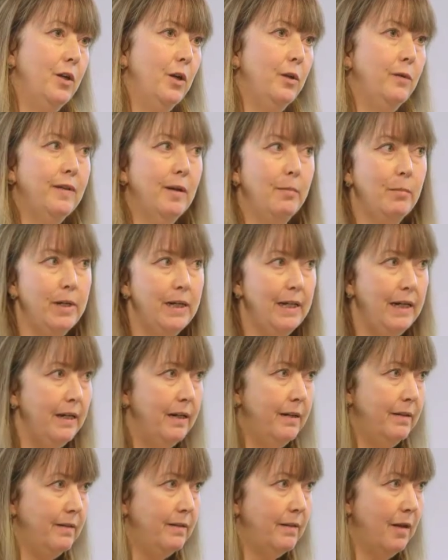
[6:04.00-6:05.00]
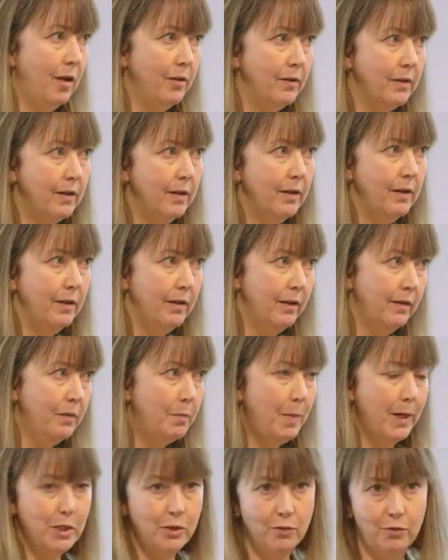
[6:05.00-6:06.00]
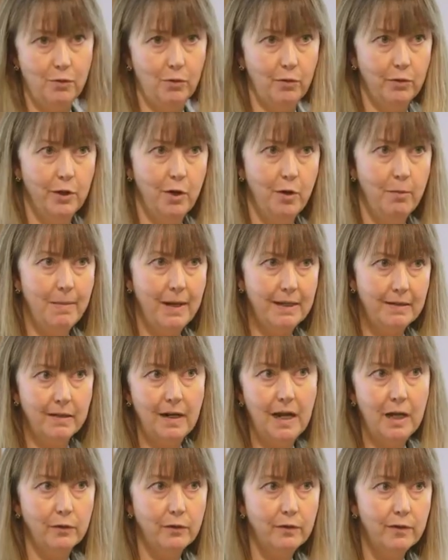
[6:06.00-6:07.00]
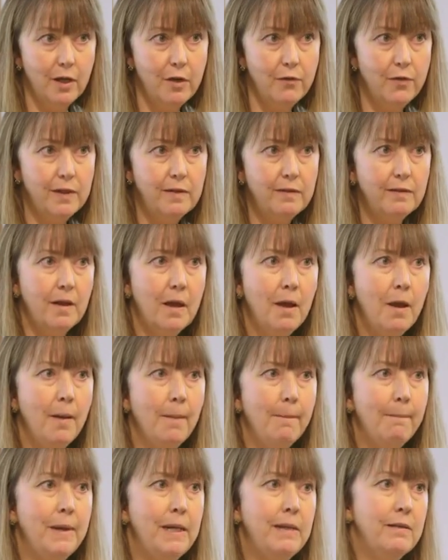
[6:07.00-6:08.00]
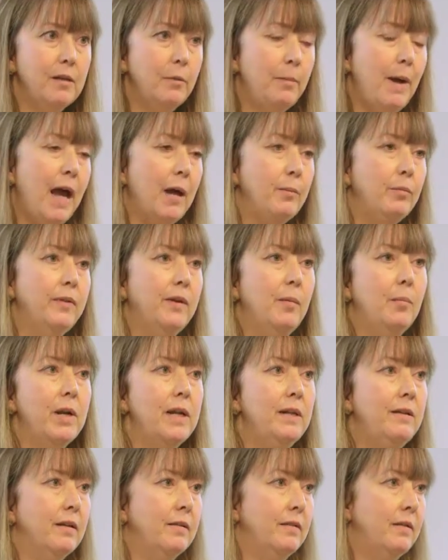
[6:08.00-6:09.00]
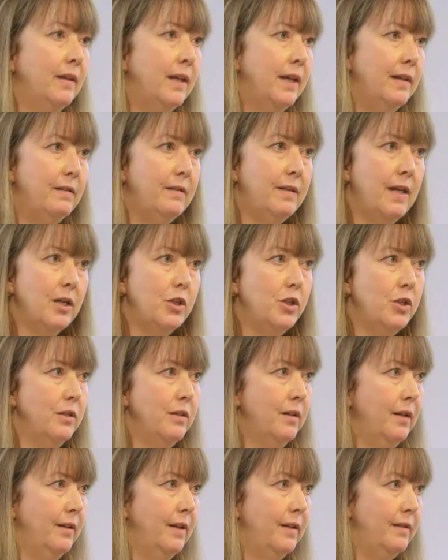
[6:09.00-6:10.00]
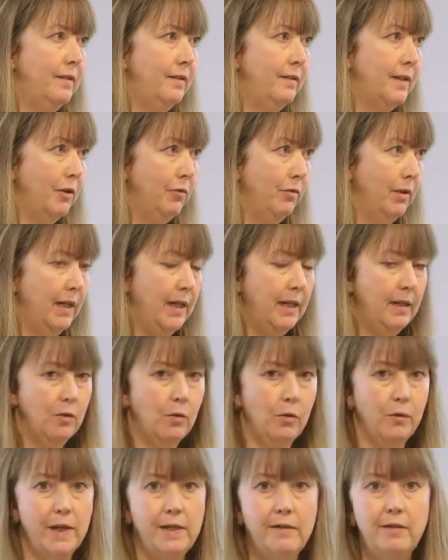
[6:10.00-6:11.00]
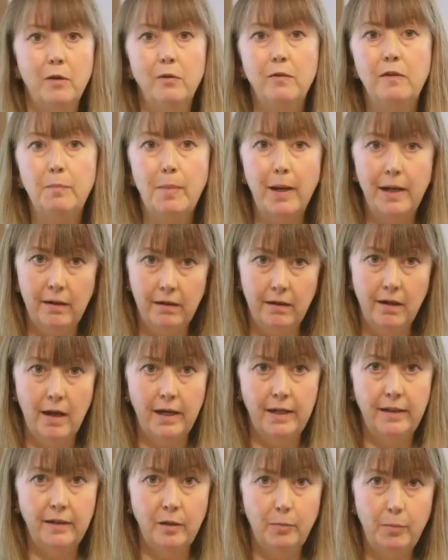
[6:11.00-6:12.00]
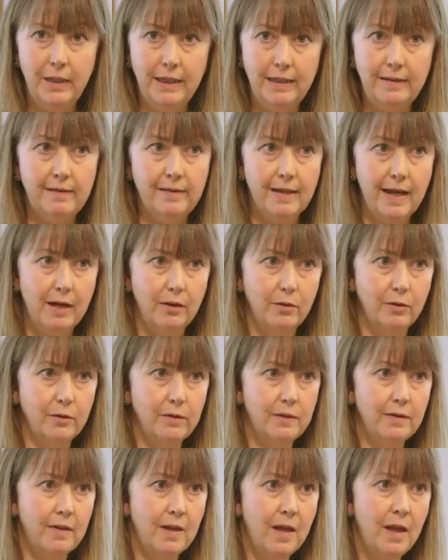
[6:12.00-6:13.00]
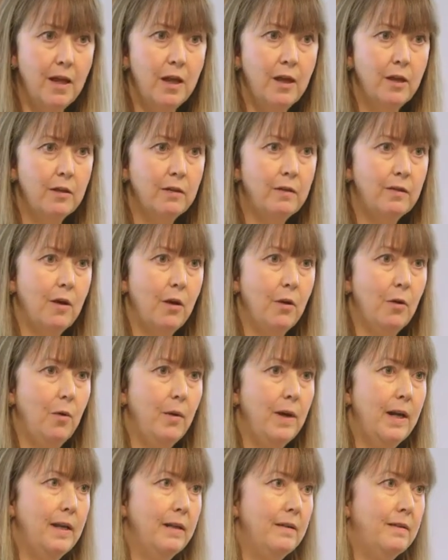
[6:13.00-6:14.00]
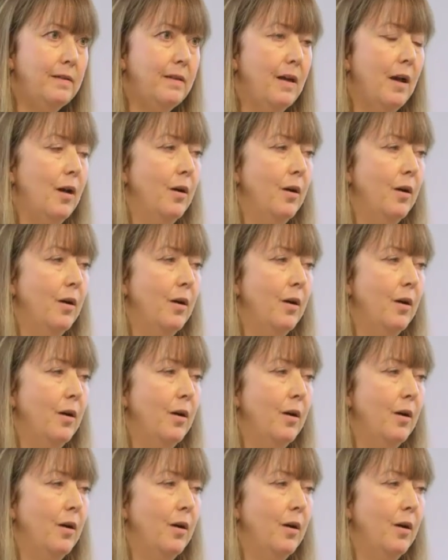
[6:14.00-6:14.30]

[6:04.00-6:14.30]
somebody is under a special mental health service means that perhaps somebody doesn't get sectioned unnecessarily, or they don't spend a night in the police cells. So it's